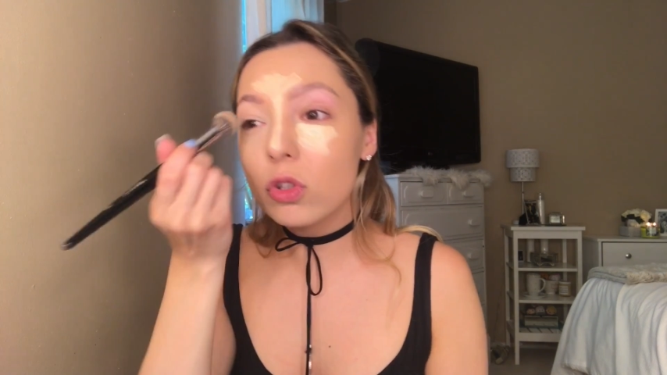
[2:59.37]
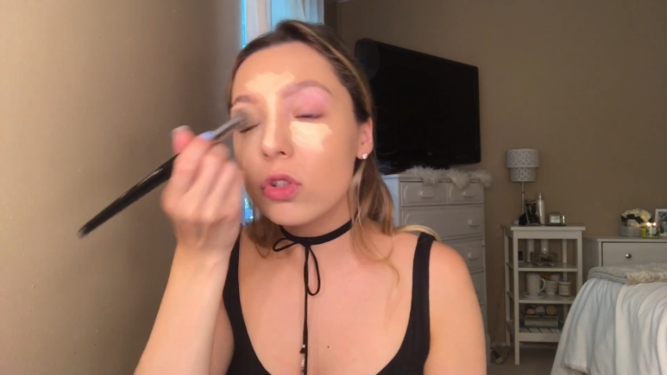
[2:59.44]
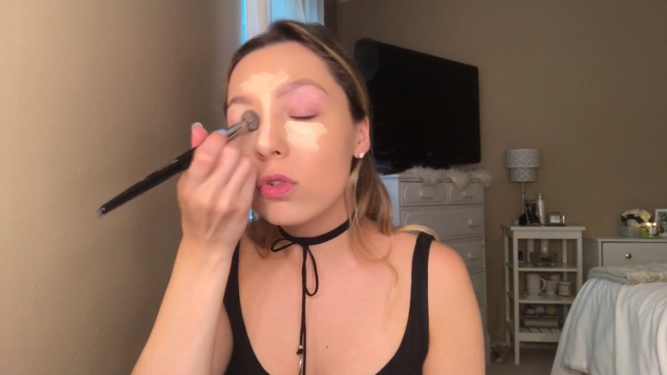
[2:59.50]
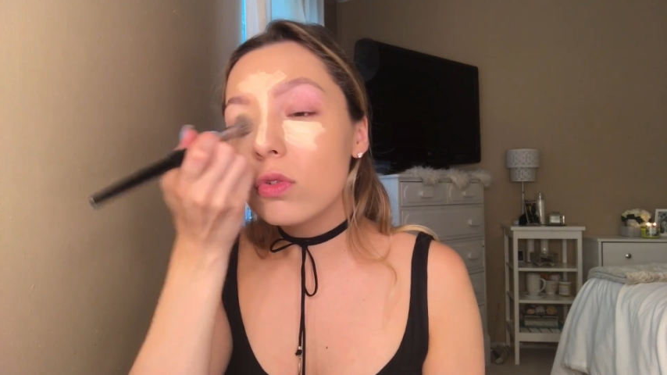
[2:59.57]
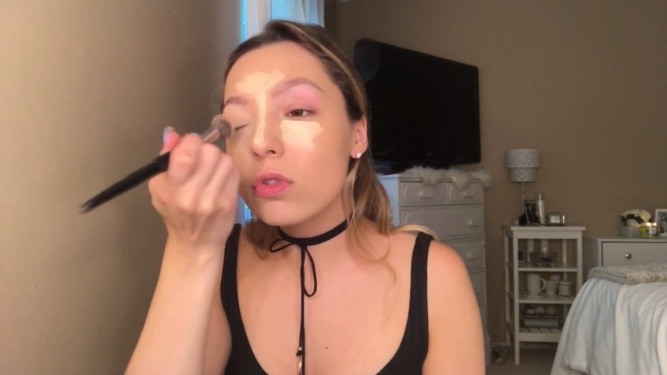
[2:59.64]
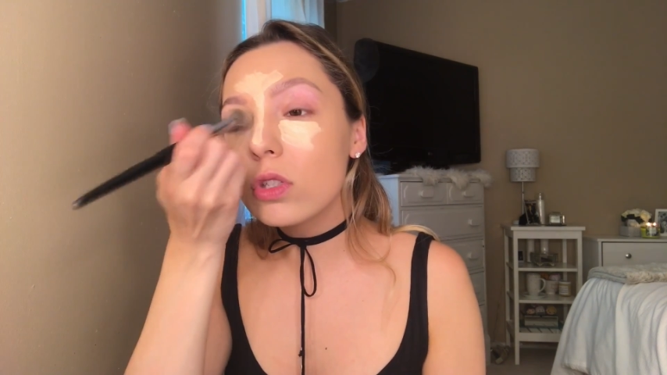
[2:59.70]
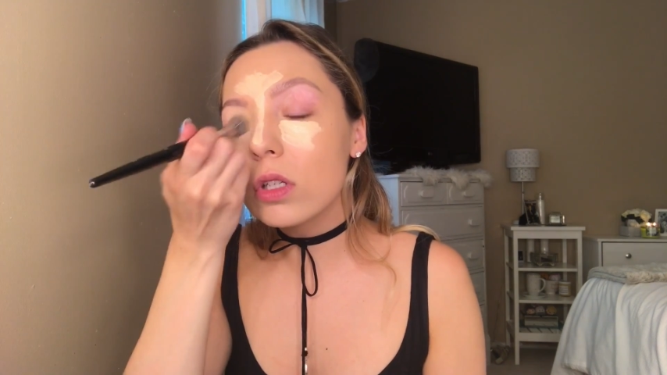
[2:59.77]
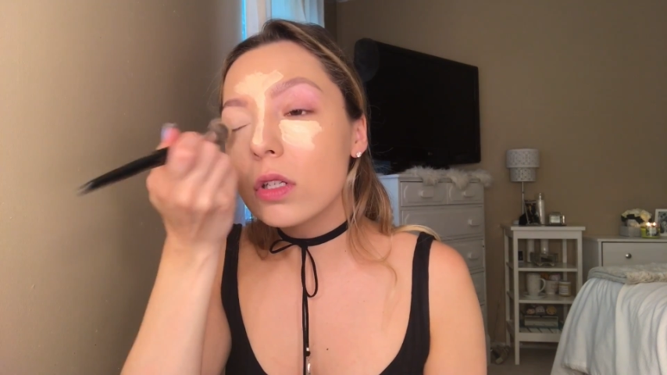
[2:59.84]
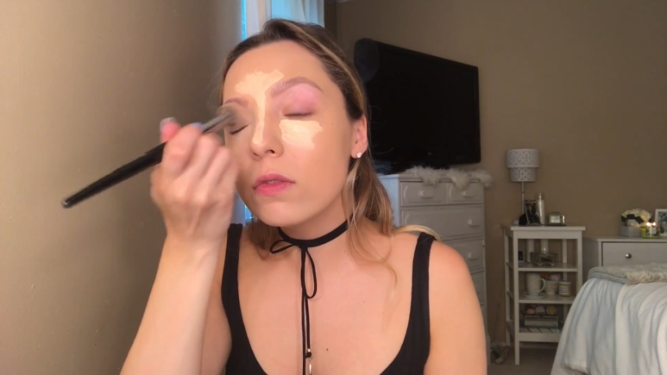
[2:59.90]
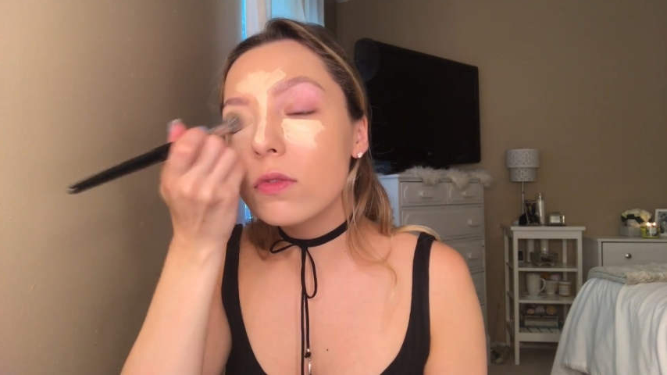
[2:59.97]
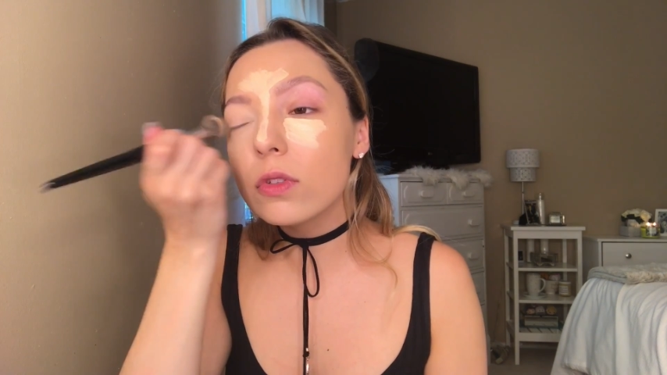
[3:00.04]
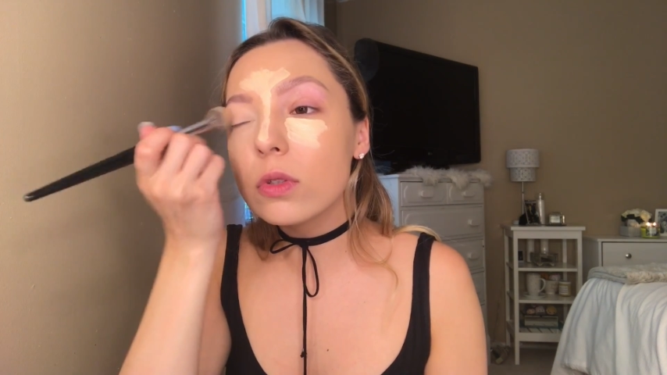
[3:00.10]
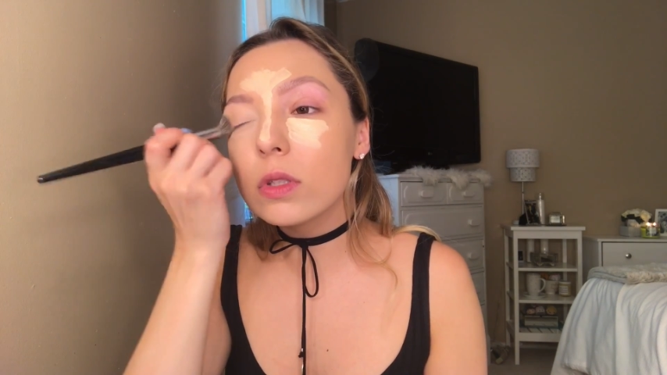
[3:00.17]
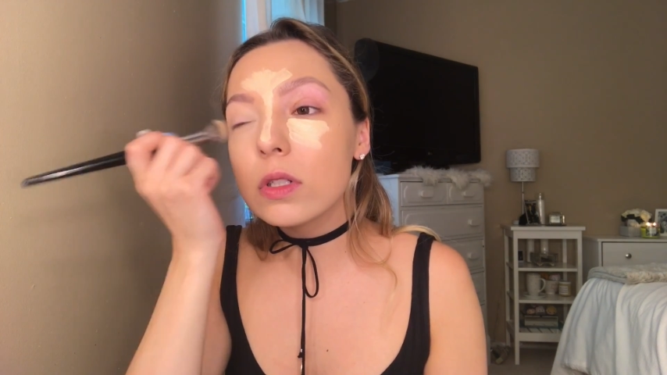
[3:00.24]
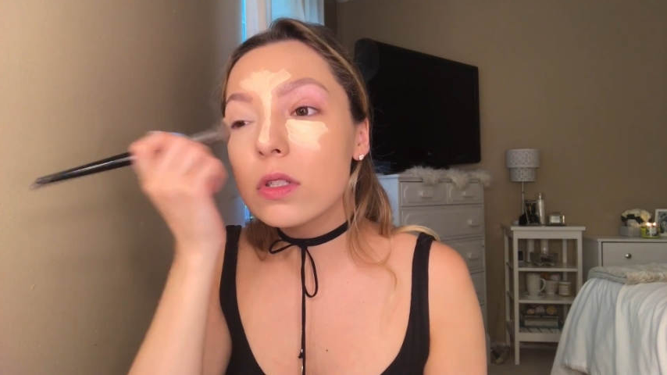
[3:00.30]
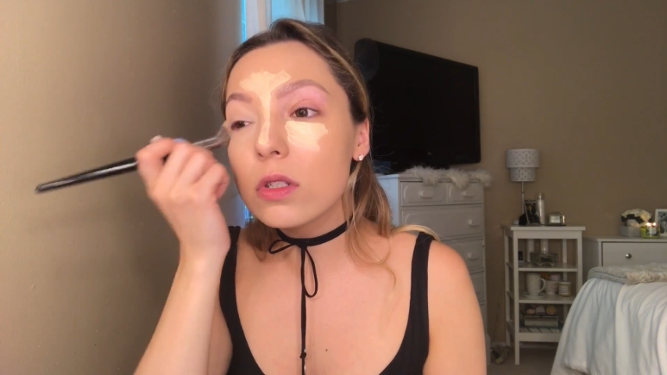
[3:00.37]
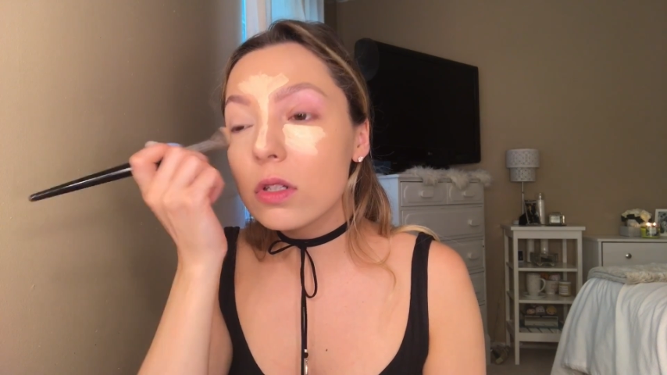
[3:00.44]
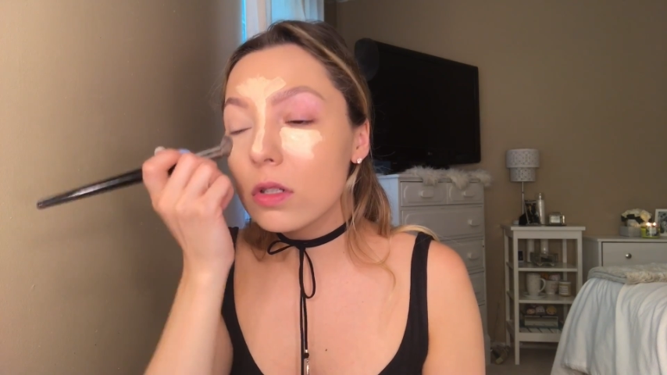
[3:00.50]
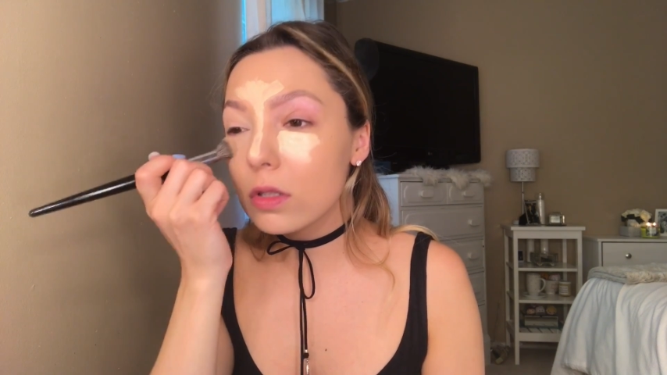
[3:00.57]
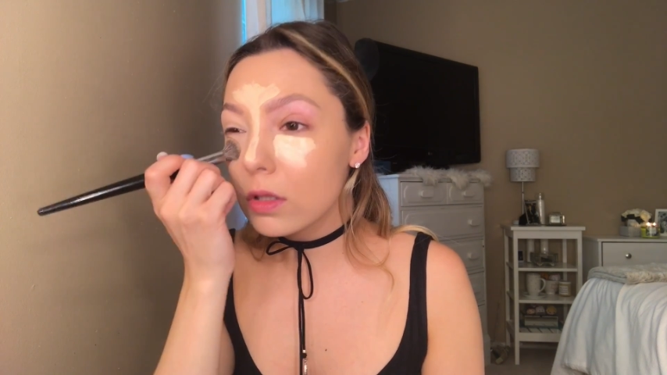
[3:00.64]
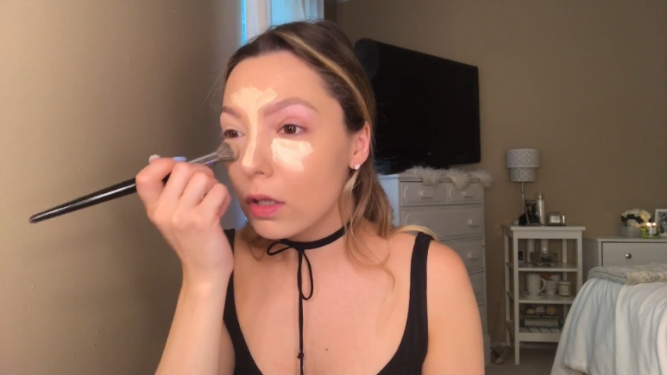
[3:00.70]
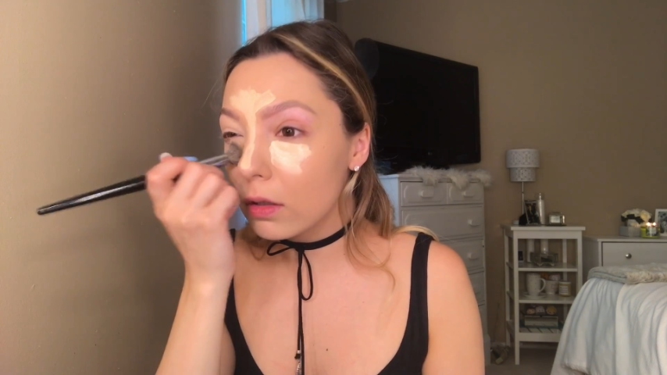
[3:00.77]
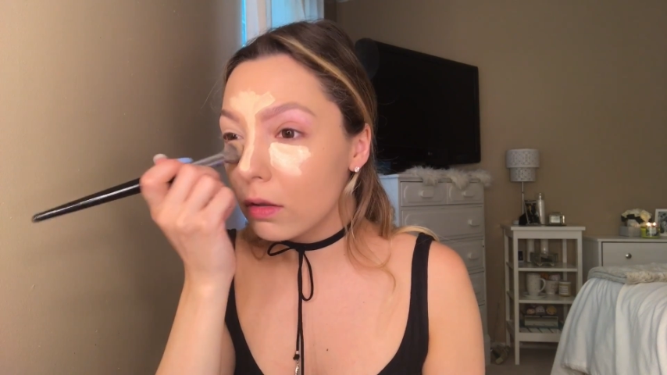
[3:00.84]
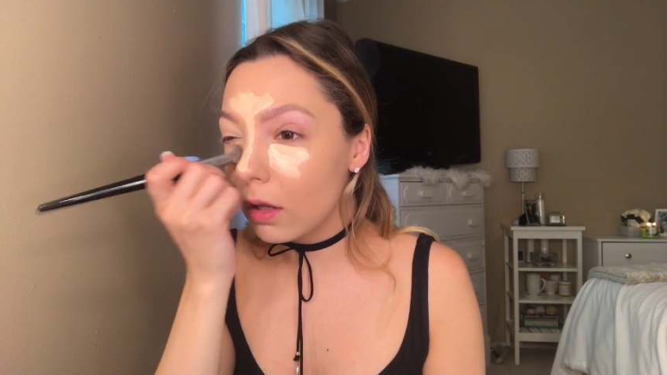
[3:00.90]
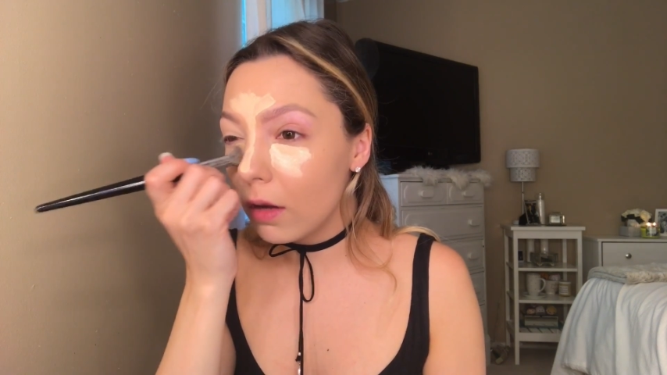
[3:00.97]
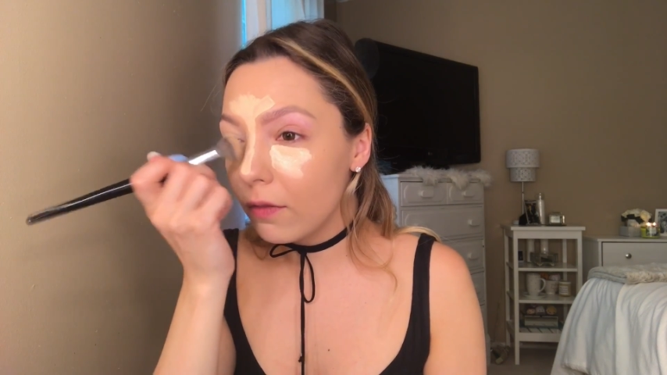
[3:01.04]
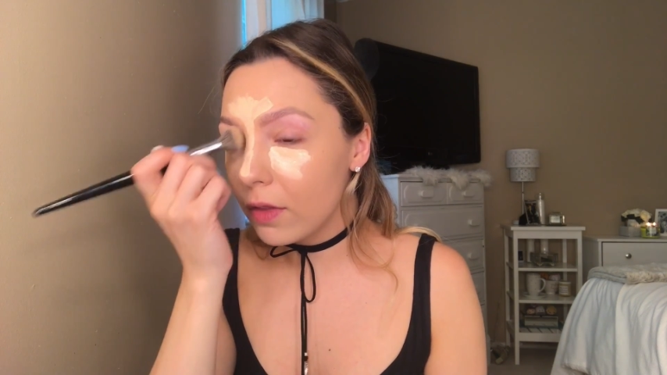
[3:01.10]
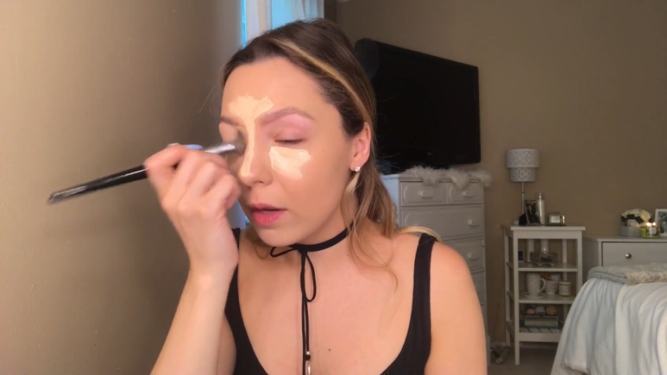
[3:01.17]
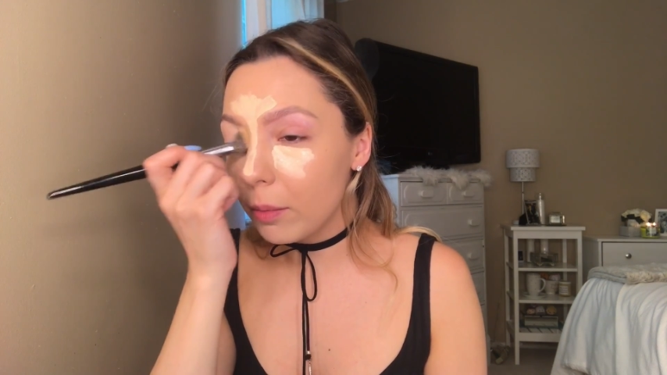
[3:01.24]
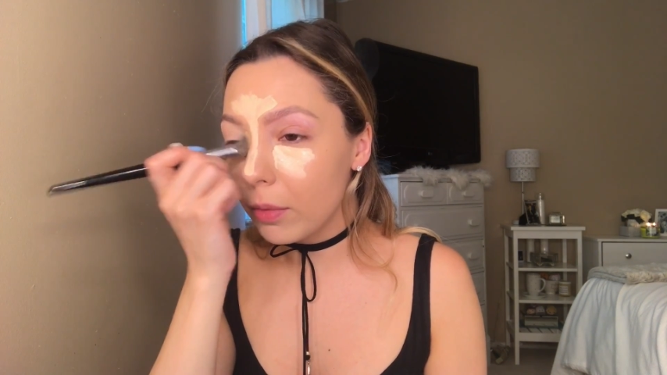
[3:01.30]
huge influencers and I
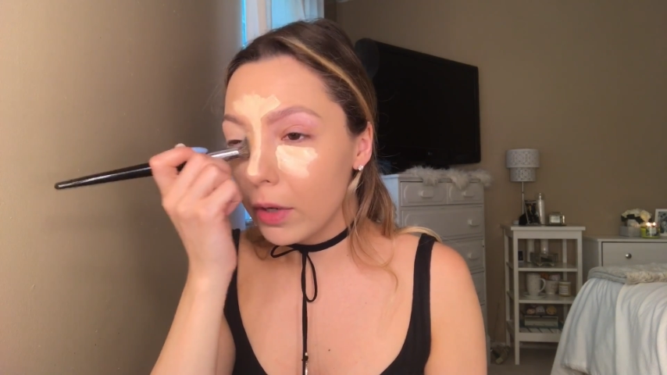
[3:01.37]
love that